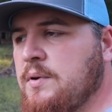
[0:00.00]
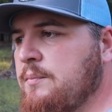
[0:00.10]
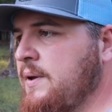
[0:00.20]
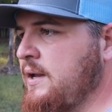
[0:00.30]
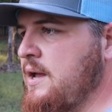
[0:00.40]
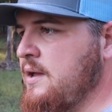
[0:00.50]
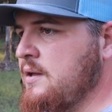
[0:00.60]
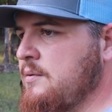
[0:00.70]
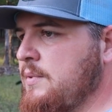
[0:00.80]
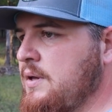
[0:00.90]
But man, I
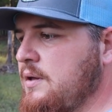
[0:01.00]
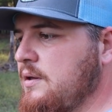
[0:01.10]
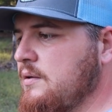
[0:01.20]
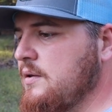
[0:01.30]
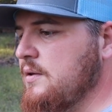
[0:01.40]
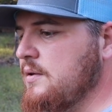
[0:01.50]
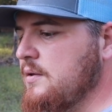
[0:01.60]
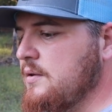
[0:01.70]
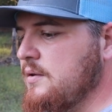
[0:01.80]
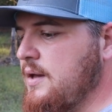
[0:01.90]
am uh,
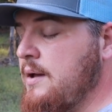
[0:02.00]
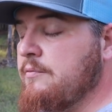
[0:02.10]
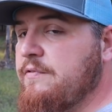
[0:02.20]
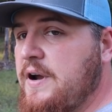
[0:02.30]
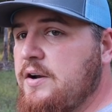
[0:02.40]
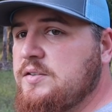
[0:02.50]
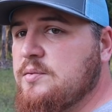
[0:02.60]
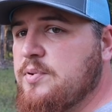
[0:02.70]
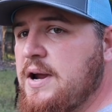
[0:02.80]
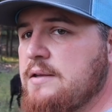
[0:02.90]
I'm very
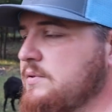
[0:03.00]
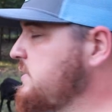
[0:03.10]
surprised